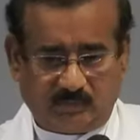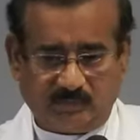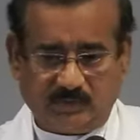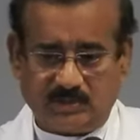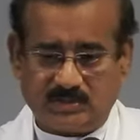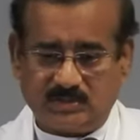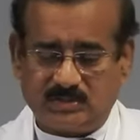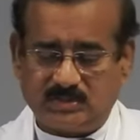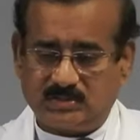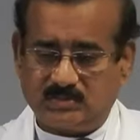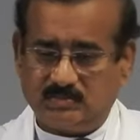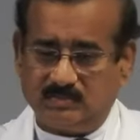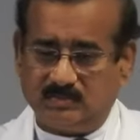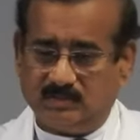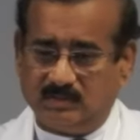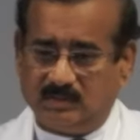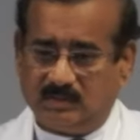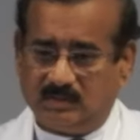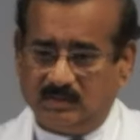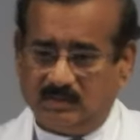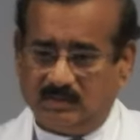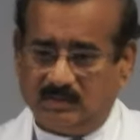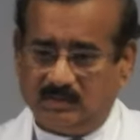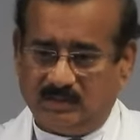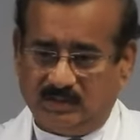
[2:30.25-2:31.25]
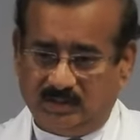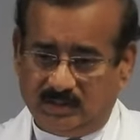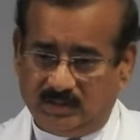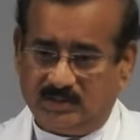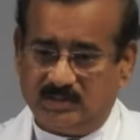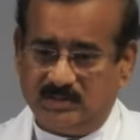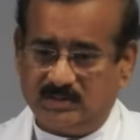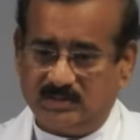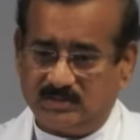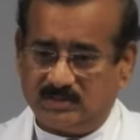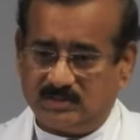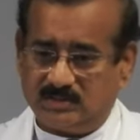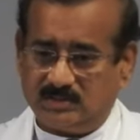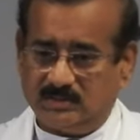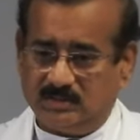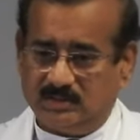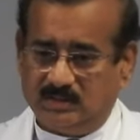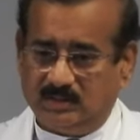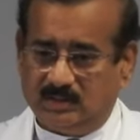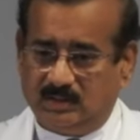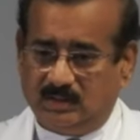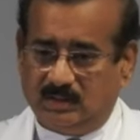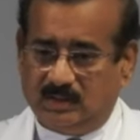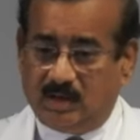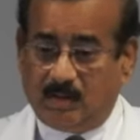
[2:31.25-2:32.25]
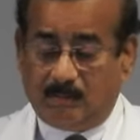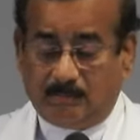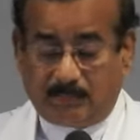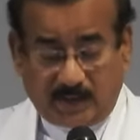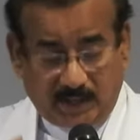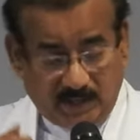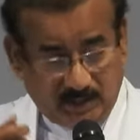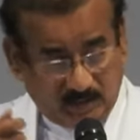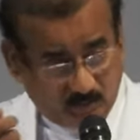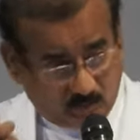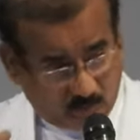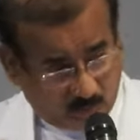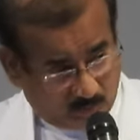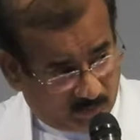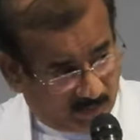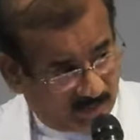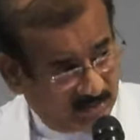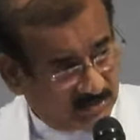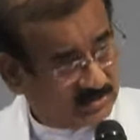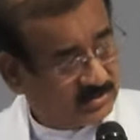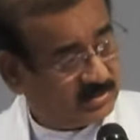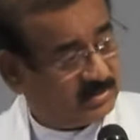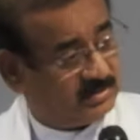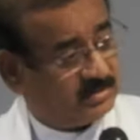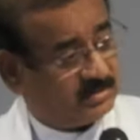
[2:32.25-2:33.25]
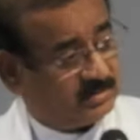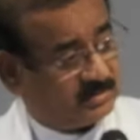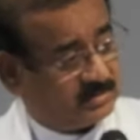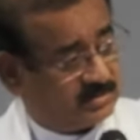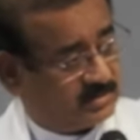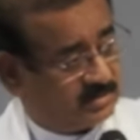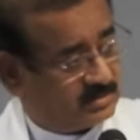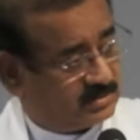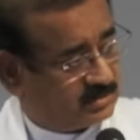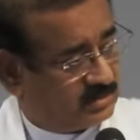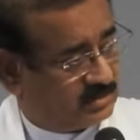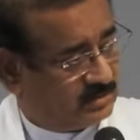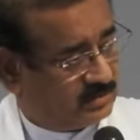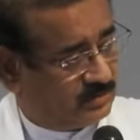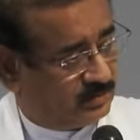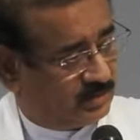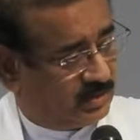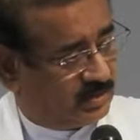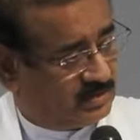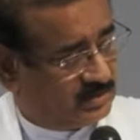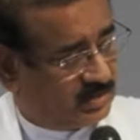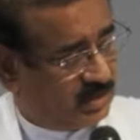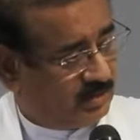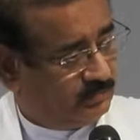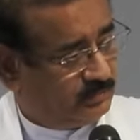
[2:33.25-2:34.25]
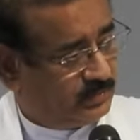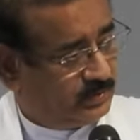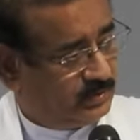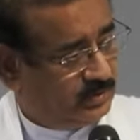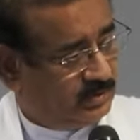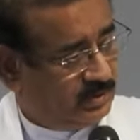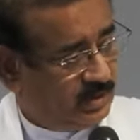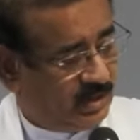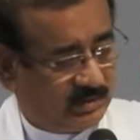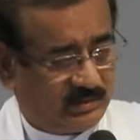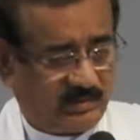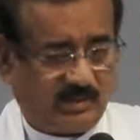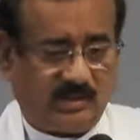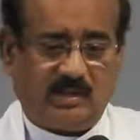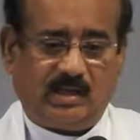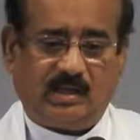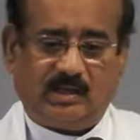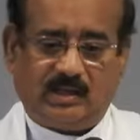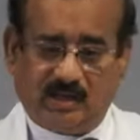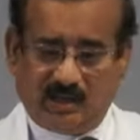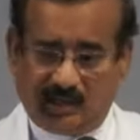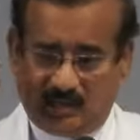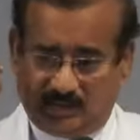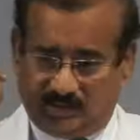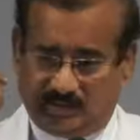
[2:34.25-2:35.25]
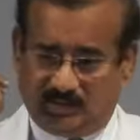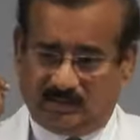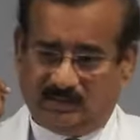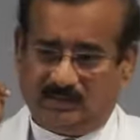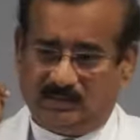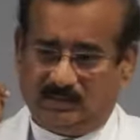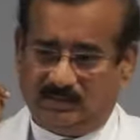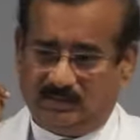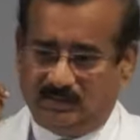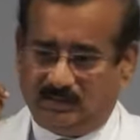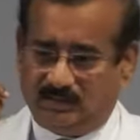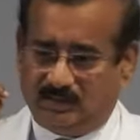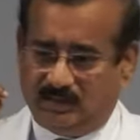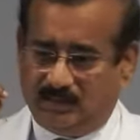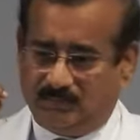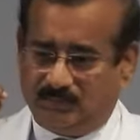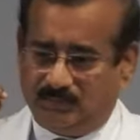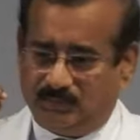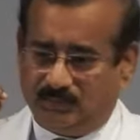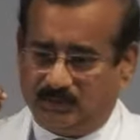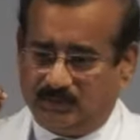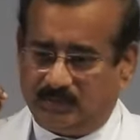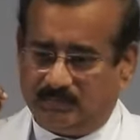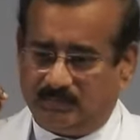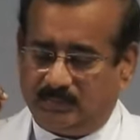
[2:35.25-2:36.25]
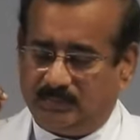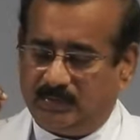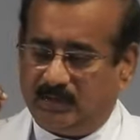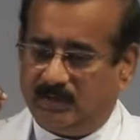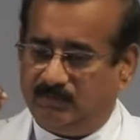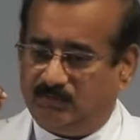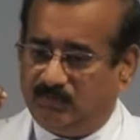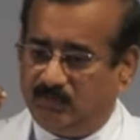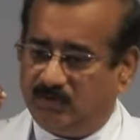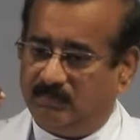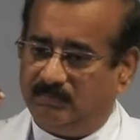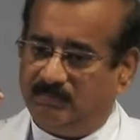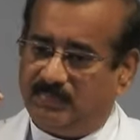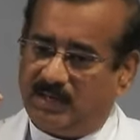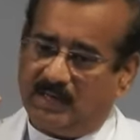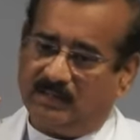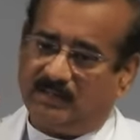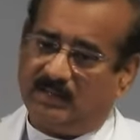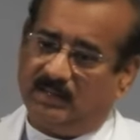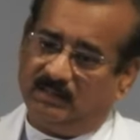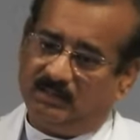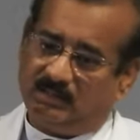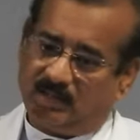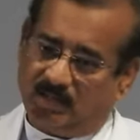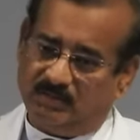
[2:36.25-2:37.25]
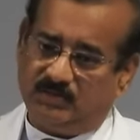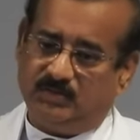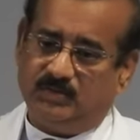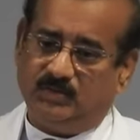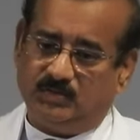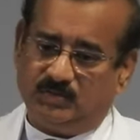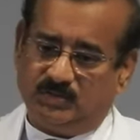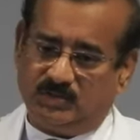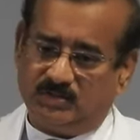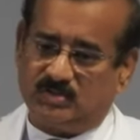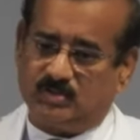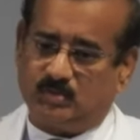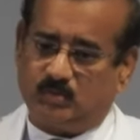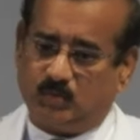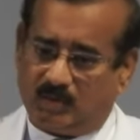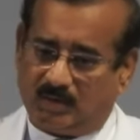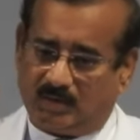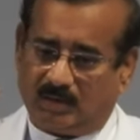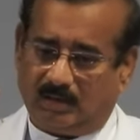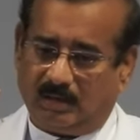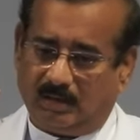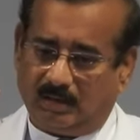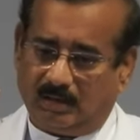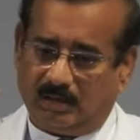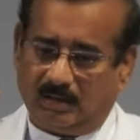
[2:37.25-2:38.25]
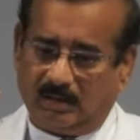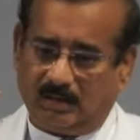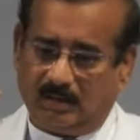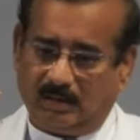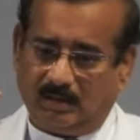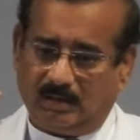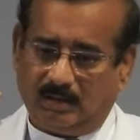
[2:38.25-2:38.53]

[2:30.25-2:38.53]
from his ears, paid obeisance to the temple, and then again he put the mobile phone back and continued his quarrel.